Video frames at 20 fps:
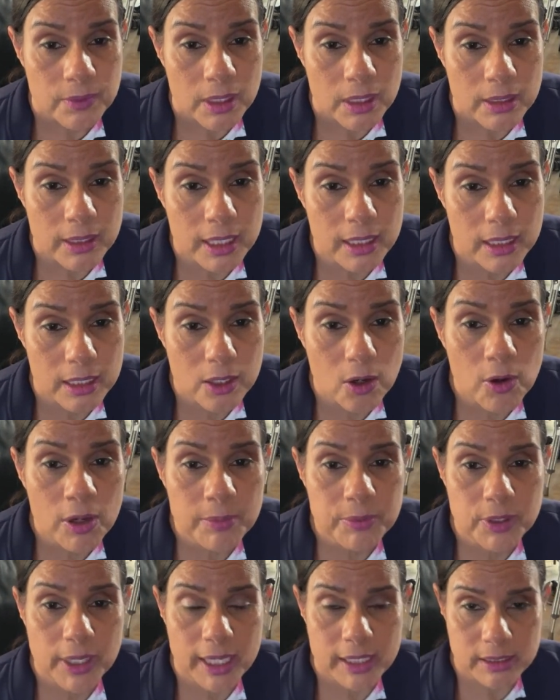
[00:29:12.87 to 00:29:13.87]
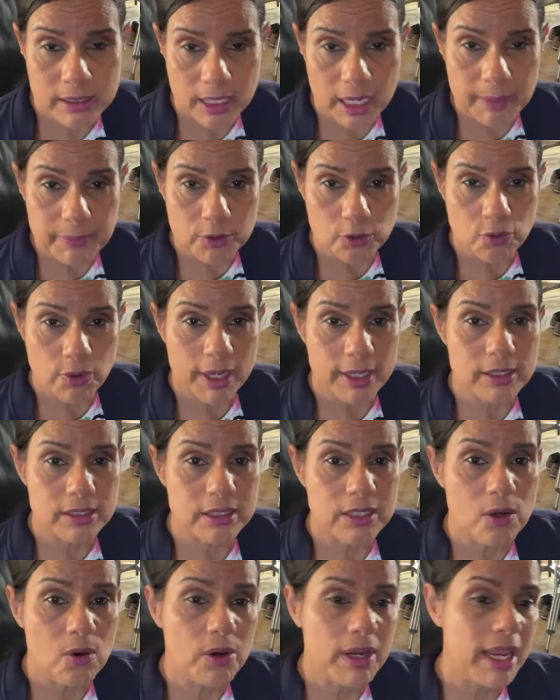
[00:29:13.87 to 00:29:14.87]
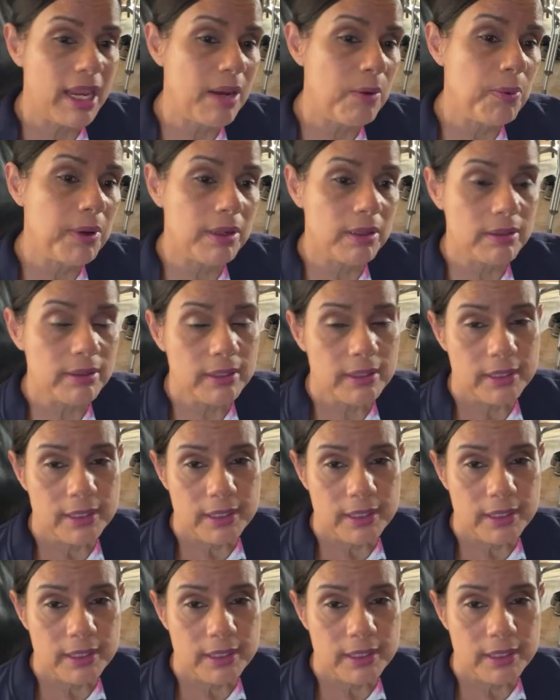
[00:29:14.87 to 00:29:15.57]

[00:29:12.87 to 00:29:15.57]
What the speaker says: They'll allow him to escape to try to say, okay, well,